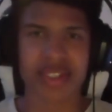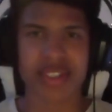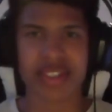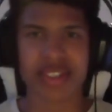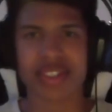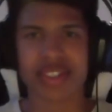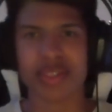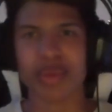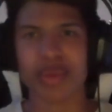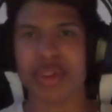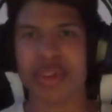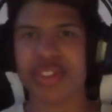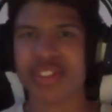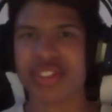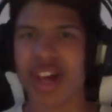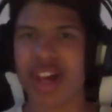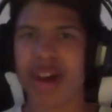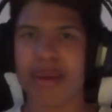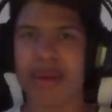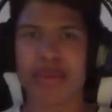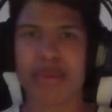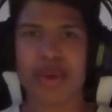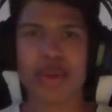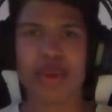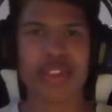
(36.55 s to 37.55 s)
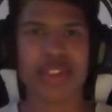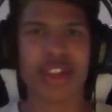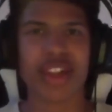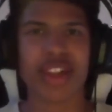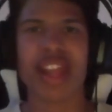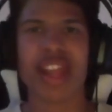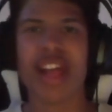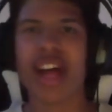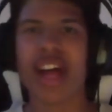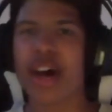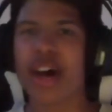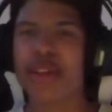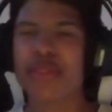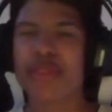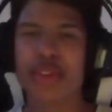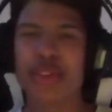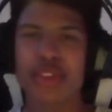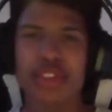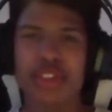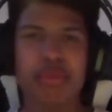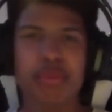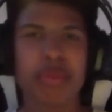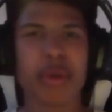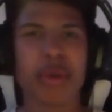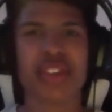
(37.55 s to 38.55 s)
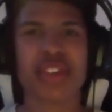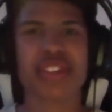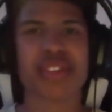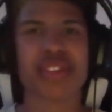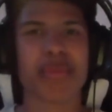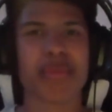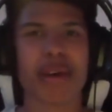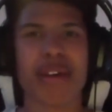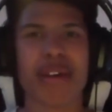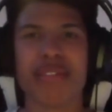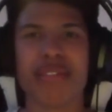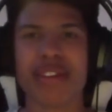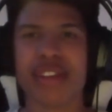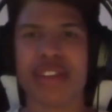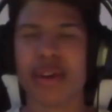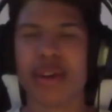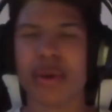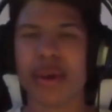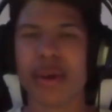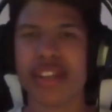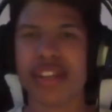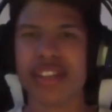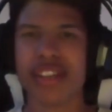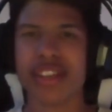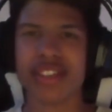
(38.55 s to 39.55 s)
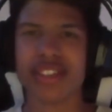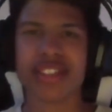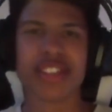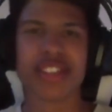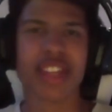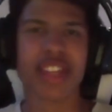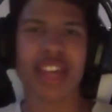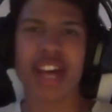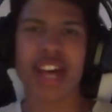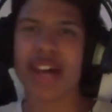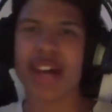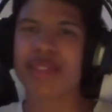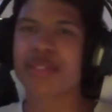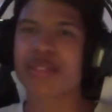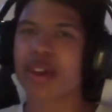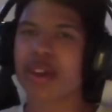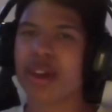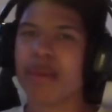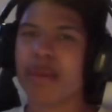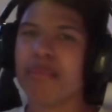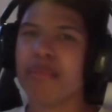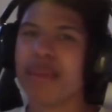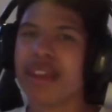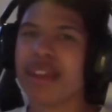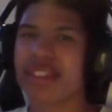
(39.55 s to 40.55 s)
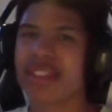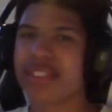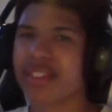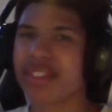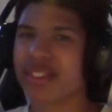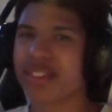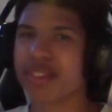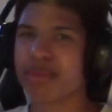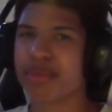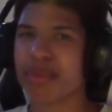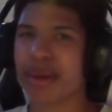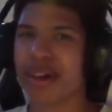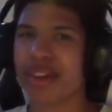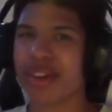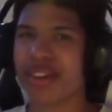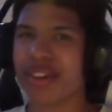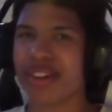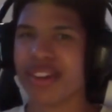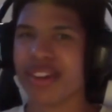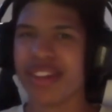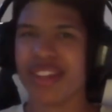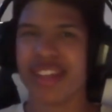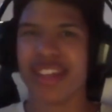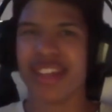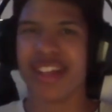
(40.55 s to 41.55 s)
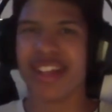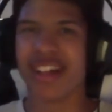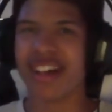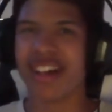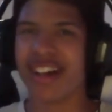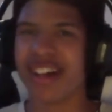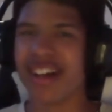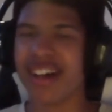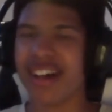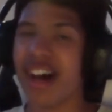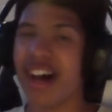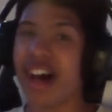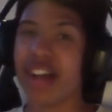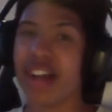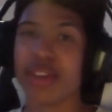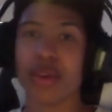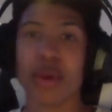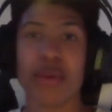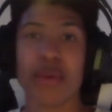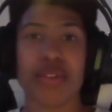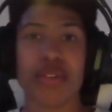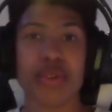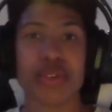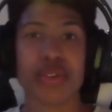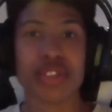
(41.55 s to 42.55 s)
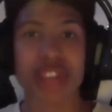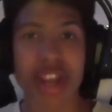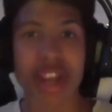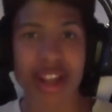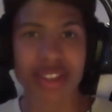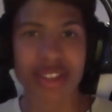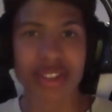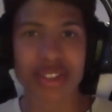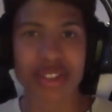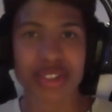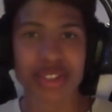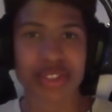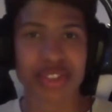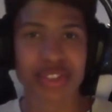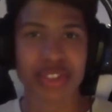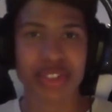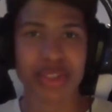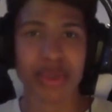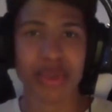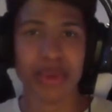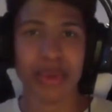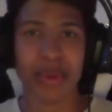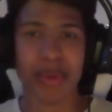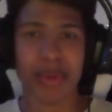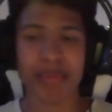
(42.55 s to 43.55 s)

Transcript: So as time goes on, I try and spice up my video ideas. I try and make things better. I do a few challenges too.